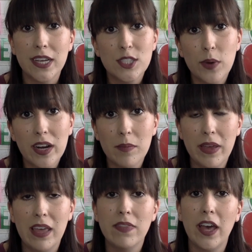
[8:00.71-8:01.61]
does
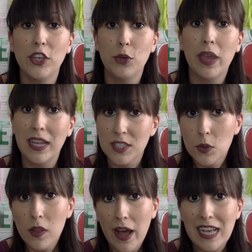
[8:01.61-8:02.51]
recommend that you
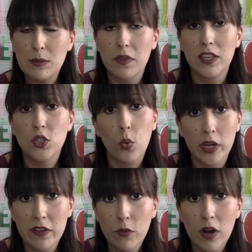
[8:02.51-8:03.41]
cancel class within
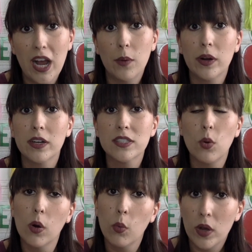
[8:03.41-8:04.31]
24 hours
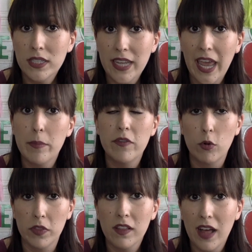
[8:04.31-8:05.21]
or 1 day
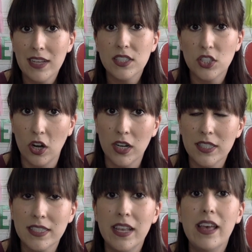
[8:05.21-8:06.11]
before the class starts,